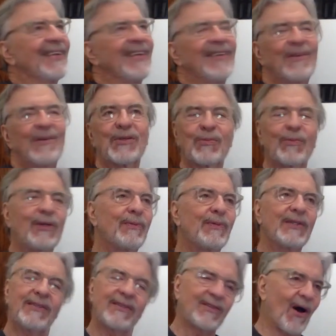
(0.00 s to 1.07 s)
of course, we
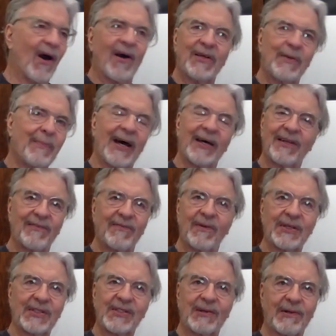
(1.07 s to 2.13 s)
would talk about it
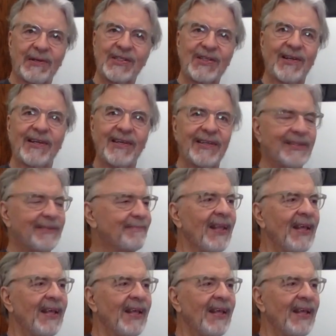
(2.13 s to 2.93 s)
very seriously